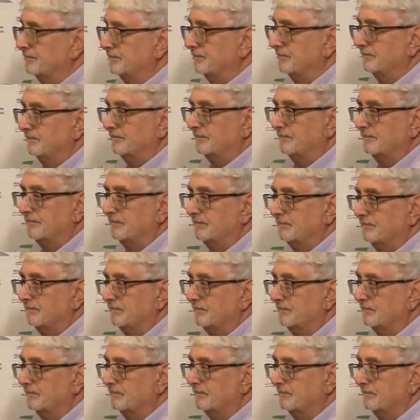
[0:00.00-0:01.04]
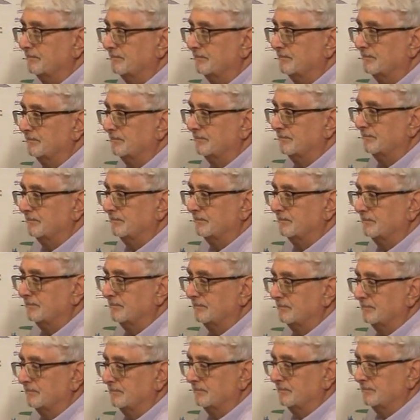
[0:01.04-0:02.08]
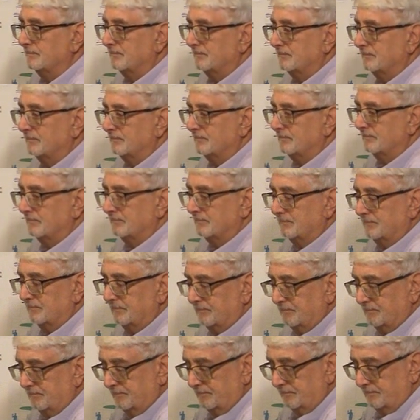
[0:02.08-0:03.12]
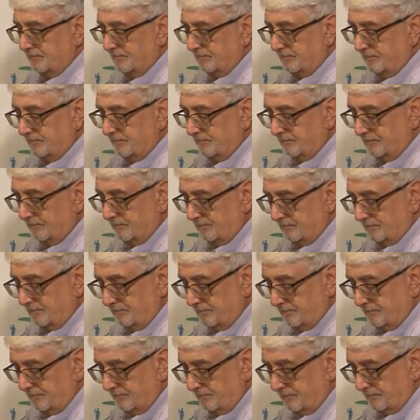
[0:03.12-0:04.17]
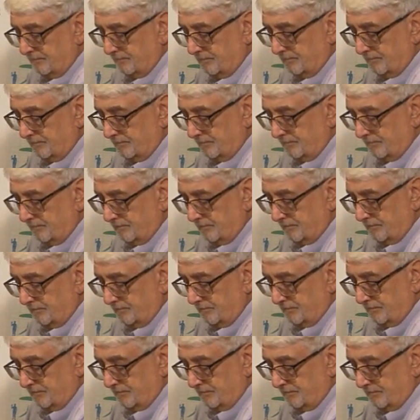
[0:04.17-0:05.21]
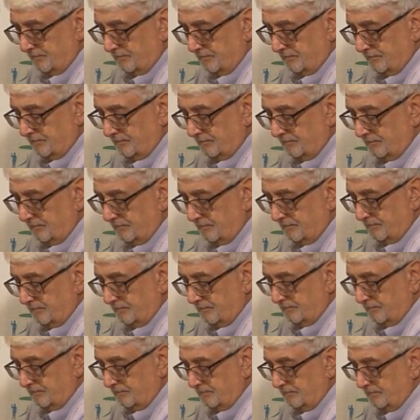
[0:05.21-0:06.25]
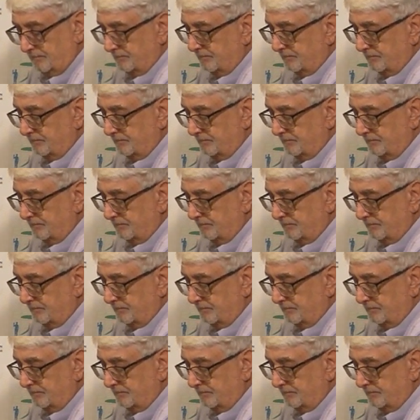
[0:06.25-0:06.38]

No words are spoken by the person on screen.